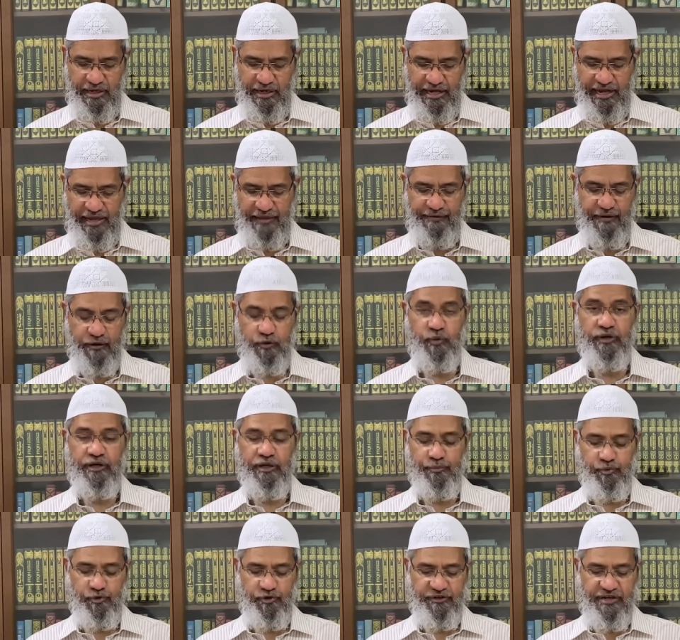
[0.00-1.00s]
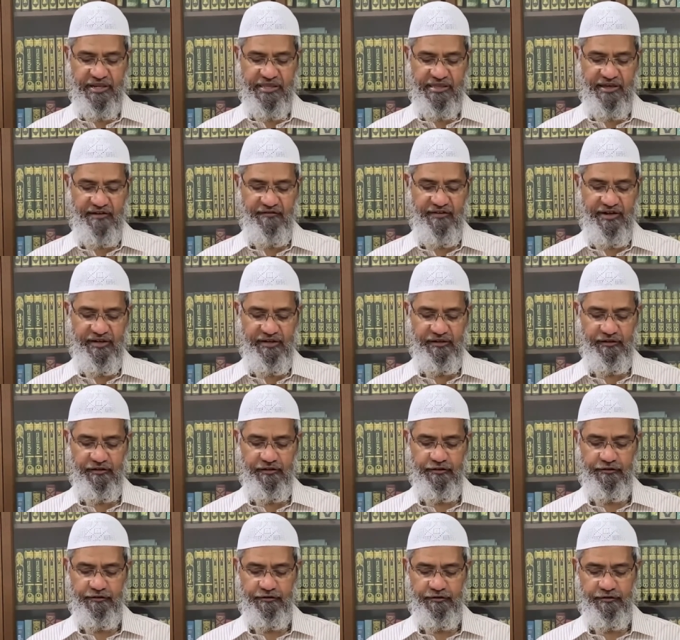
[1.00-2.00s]
And the Twitter post is given,
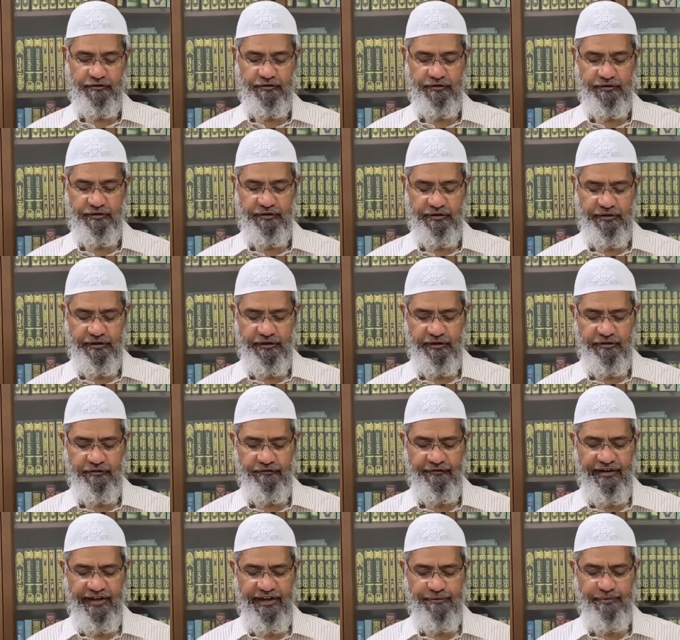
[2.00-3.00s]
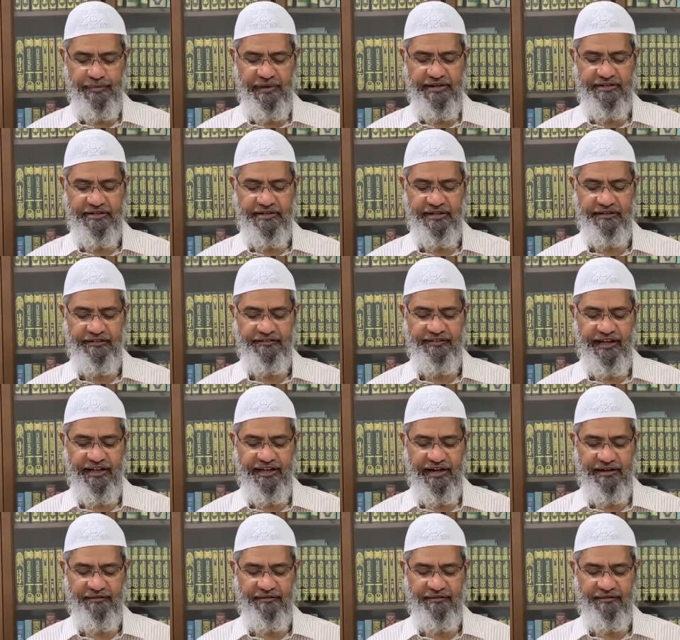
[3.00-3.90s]
where it mentioned Zaira